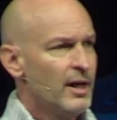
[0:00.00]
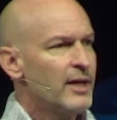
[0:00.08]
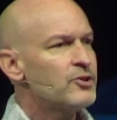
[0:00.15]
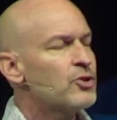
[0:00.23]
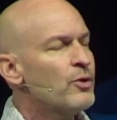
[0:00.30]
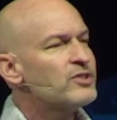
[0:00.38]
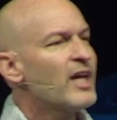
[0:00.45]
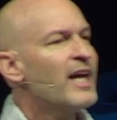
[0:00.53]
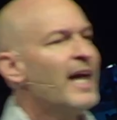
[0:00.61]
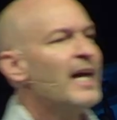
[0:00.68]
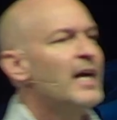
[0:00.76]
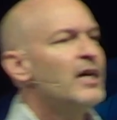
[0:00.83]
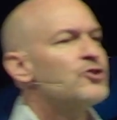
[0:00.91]
And so he's saying,
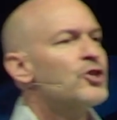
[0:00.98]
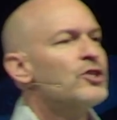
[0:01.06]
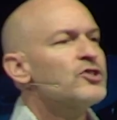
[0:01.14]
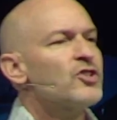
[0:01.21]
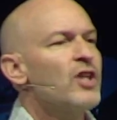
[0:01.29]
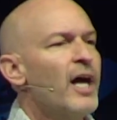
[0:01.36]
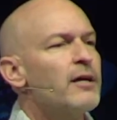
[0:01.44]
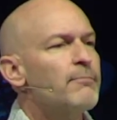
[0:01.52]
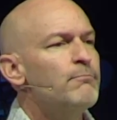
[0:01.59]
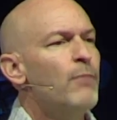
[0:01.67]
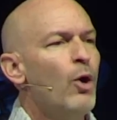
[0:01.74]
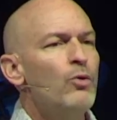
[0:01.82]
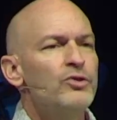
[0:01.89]
hey, just like
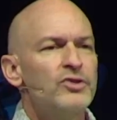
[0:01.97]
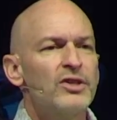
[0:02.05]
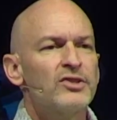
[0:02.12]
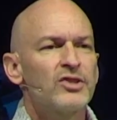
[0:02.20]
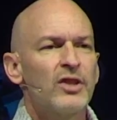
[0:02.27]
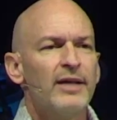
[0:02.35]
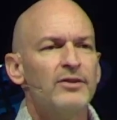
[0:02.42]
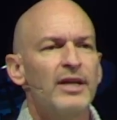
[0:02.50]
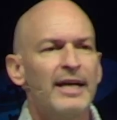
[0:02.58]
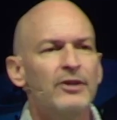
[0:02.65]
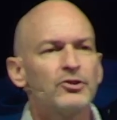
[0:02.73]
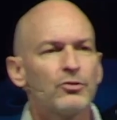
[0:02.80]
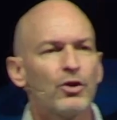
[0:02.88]
Moses led
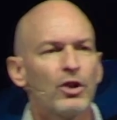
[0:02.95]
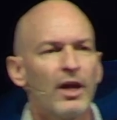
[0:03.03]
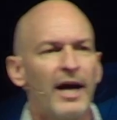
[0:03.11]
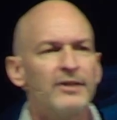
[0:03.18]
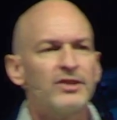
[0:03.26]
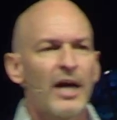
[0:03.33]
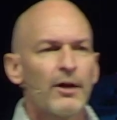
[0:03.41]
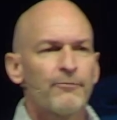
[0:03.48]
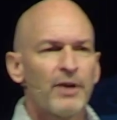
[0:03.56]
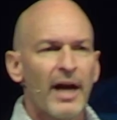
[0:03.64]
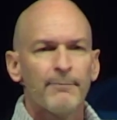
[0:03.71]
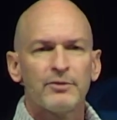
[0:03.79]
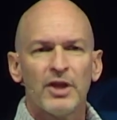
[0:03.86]
the Israelites out
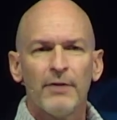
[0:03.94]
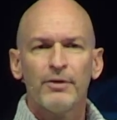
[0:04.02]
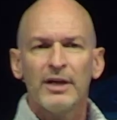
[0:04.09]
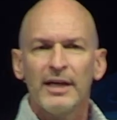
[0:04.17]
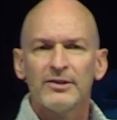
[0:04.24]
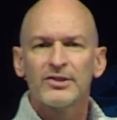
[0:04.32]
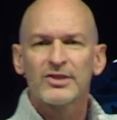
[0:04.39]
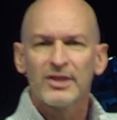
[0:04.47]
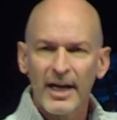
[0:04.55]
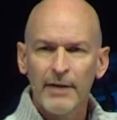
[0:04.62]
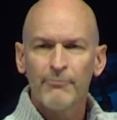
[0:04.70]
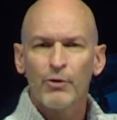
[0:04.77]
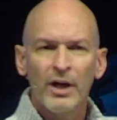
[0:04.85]
of captivity and
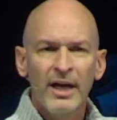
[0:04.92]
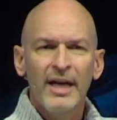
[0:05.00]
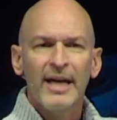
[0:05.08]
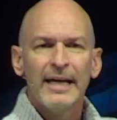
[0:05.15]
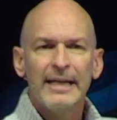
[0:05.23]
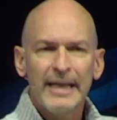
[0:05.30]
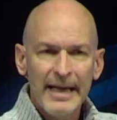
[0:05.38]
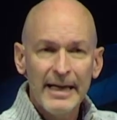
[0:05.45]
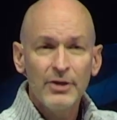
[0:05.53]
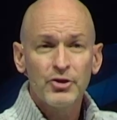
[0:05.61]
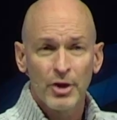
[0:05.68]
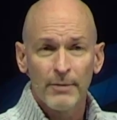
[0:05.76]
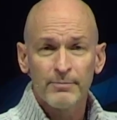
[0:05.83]
slavery in
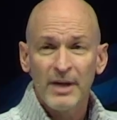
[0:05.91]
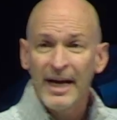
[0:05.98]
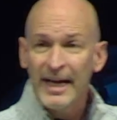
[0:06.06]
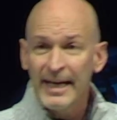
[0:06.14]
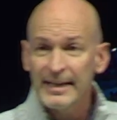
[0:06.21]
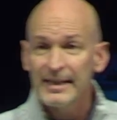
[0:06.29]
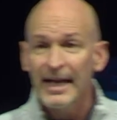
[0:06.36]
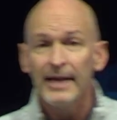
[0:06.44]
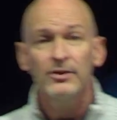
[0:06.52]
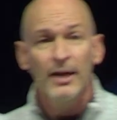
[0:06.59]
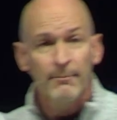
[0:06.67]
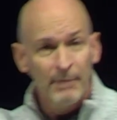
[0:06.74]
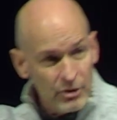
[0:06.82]
Egypt, he
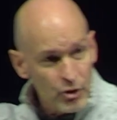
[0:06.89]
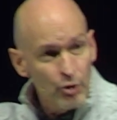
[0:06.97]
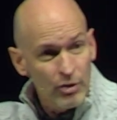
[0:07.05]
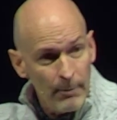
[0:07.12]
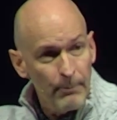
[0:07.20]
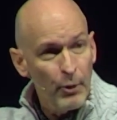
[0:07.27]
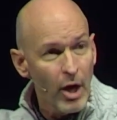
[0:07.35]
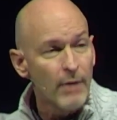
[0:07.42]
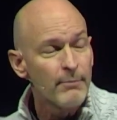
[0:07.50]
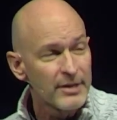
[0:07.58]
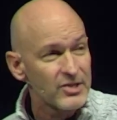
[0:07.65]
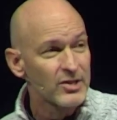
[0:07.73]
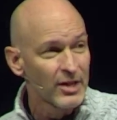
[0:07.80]
led them into the
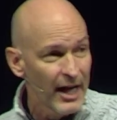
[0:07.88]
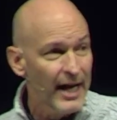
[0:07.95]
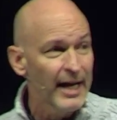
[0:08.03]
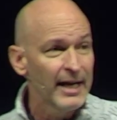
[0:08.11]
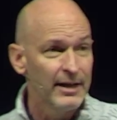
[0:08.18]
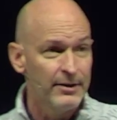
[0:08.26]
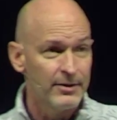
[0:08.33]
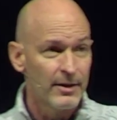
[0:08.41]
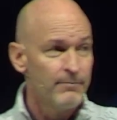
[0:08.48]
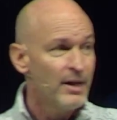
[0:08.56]
promised land.